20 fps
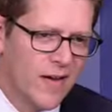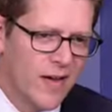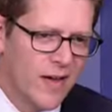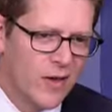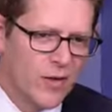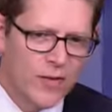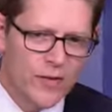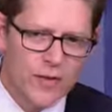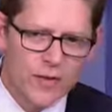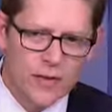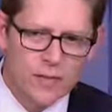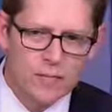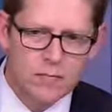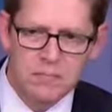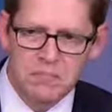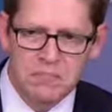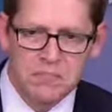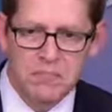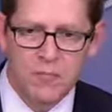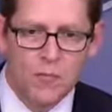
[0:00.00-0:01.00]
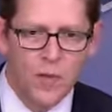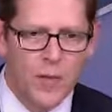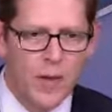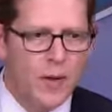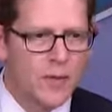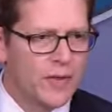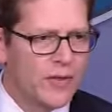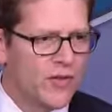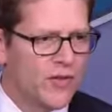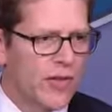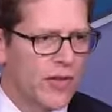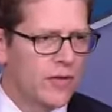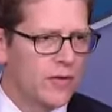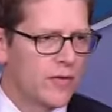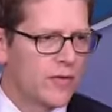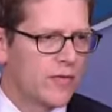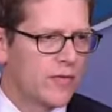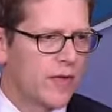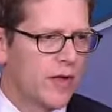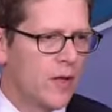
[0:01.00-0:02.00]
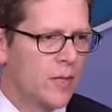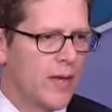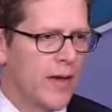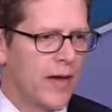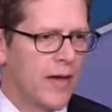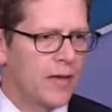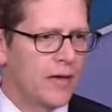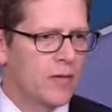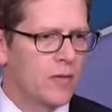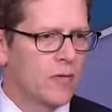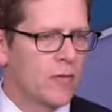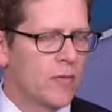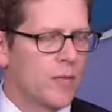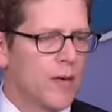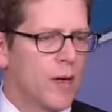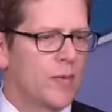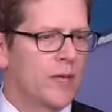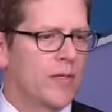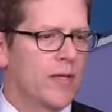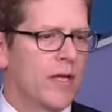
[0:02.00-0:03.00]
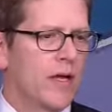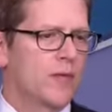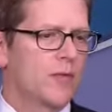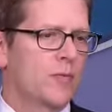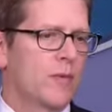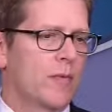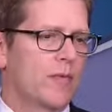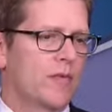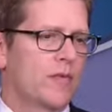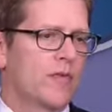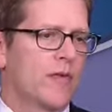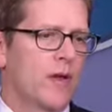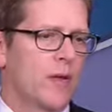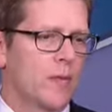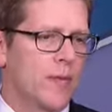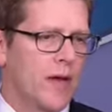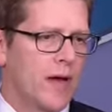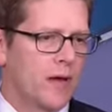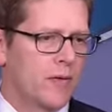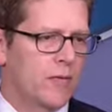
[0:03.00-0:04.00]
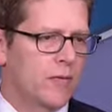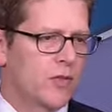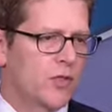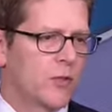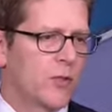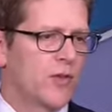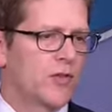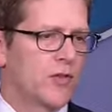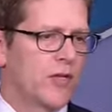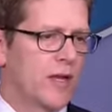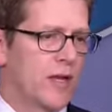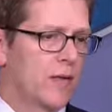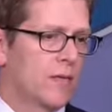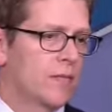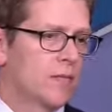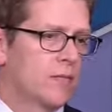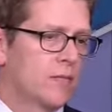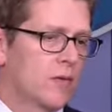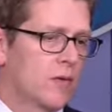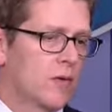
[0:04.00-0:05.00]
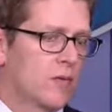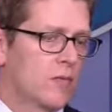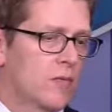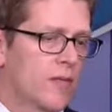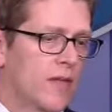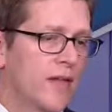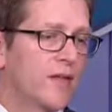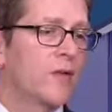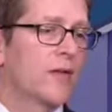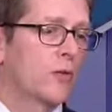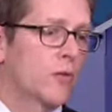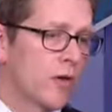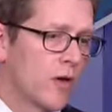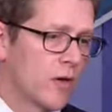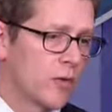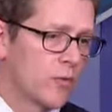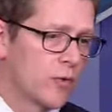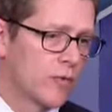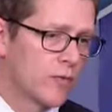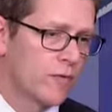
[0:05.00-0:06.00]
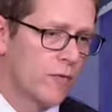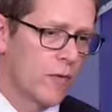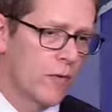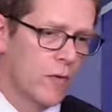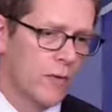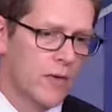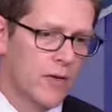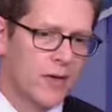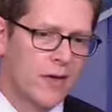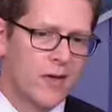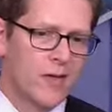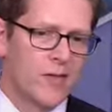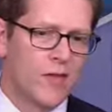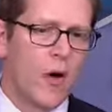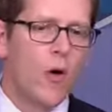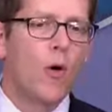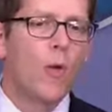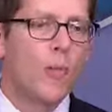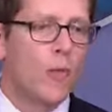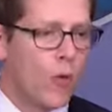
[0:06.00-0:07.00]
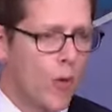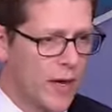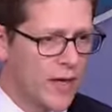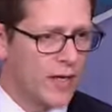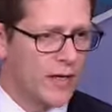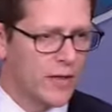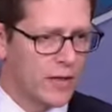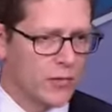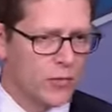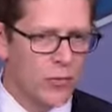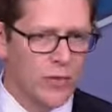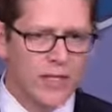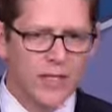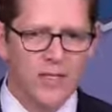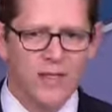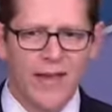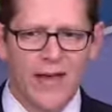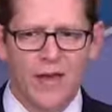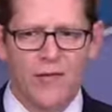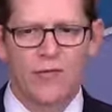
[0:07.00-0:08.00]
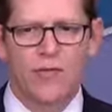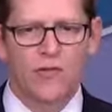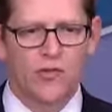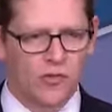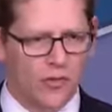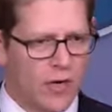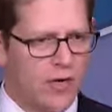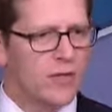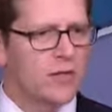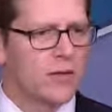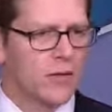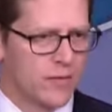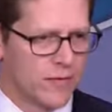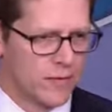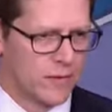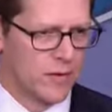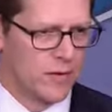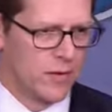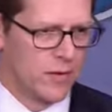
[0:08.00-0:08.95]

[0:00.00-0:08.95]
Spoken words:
I don't think Republican senators have held back or Republican House members have held back when expressing how, you know, they think we ought to move forward. The whole point is we need to have constructive